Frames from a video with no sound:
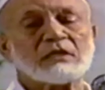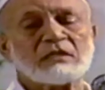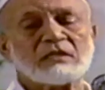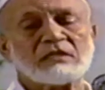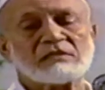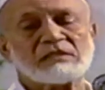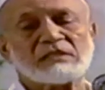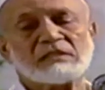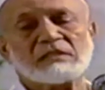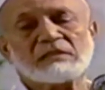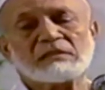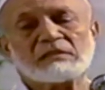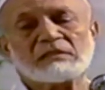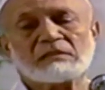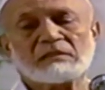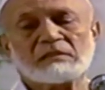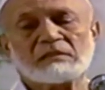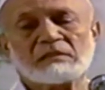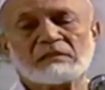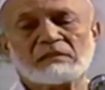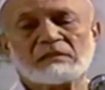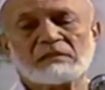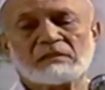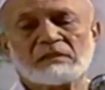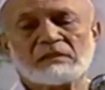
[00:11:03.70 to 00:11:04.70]
Westerner
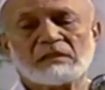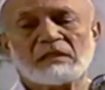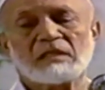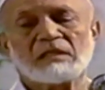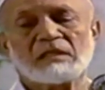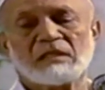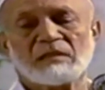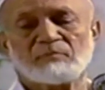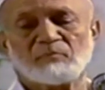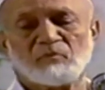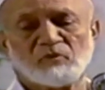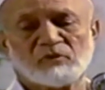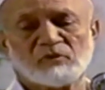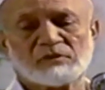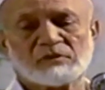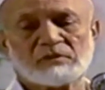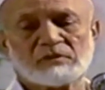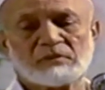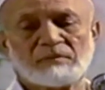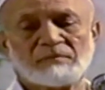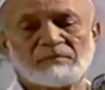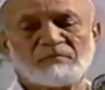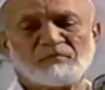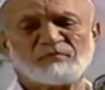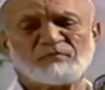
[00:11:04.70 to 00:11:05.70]
sees in the
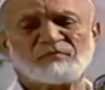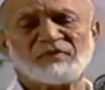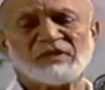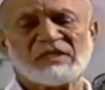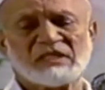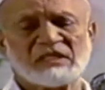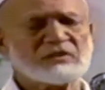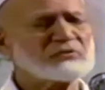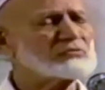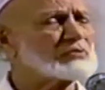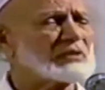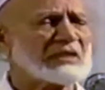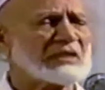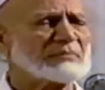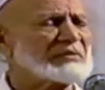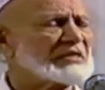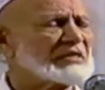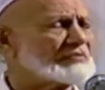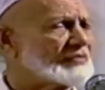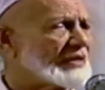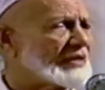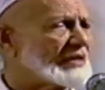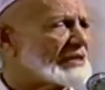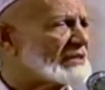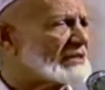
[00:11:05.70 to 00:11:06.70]
mosque. Funniest. To
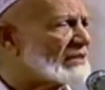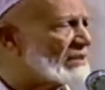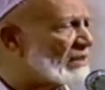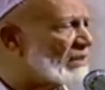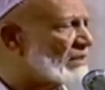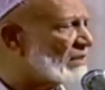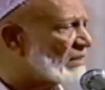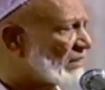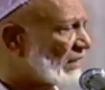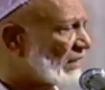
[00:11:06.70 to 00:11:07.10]
them it's funny.